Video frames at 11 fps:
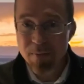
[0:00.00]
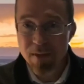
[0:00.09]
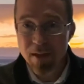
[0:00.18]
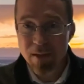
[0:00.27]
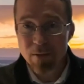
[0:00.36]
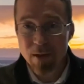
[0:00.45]

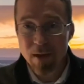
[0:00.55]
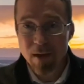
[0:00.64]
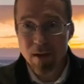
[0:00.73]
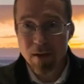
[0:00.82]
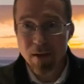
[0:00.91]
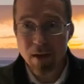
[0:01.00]
Thank you,
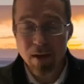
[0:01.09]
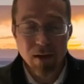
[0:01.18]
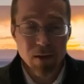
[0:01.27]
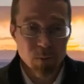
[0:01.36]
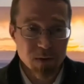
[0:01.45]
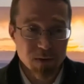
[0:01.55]
and
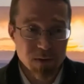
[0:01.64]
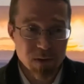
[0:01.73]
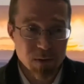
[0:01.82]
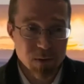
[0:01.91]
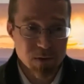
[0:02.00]
hope to see you in